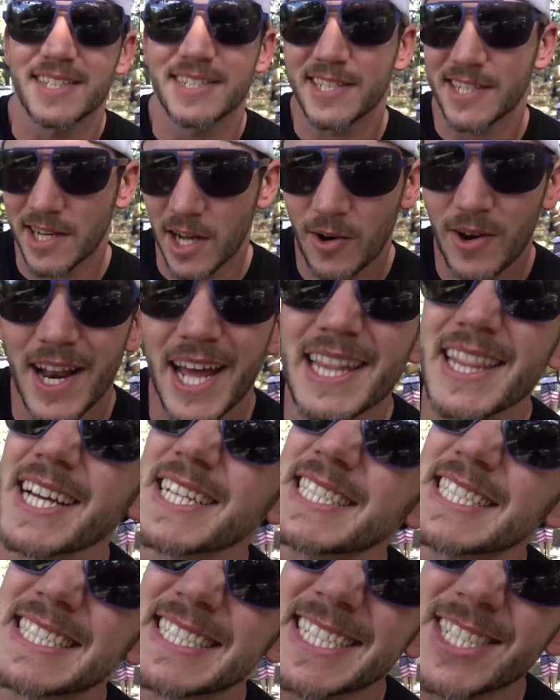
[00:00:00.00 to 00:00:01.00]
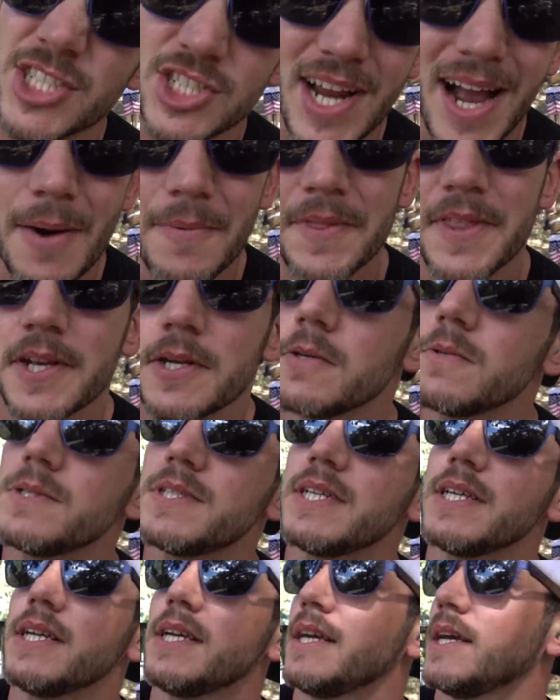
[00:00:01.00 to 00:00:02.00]
Do you know what I'd like to see shot with an
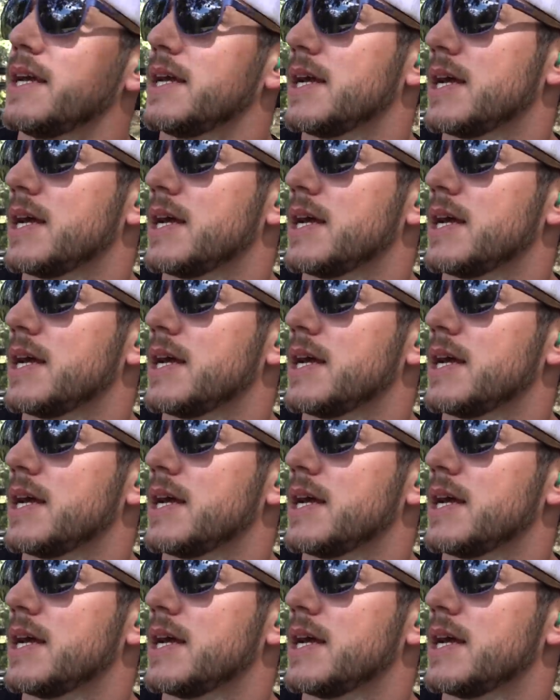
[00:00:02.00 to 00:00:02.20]
Uzi?